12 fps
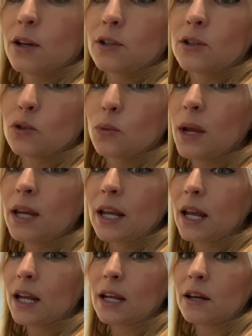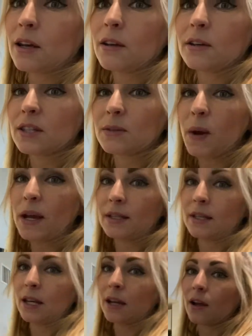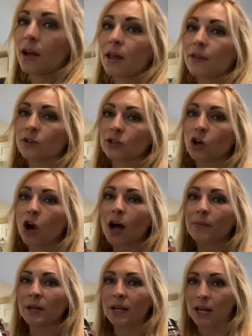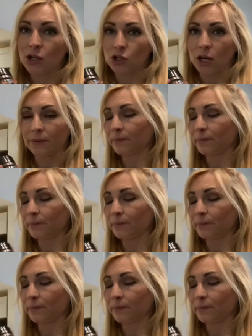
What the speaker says: sweet and spicy. There's a combination